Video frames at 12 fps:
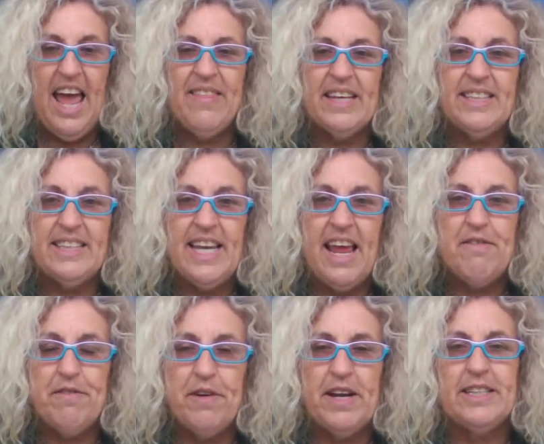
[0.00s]
And they
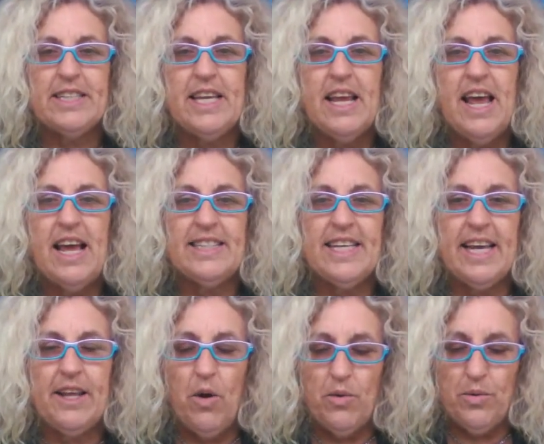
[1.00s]
stay friends as they
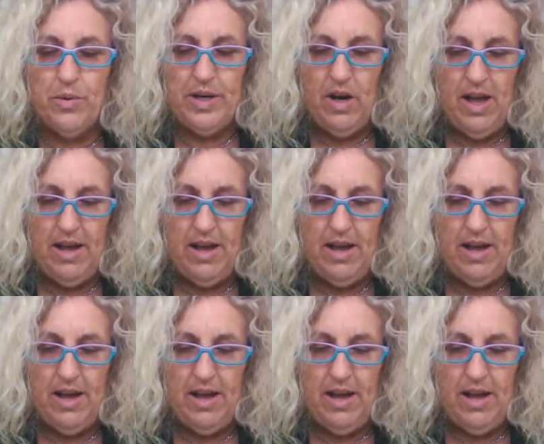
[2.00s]
get older in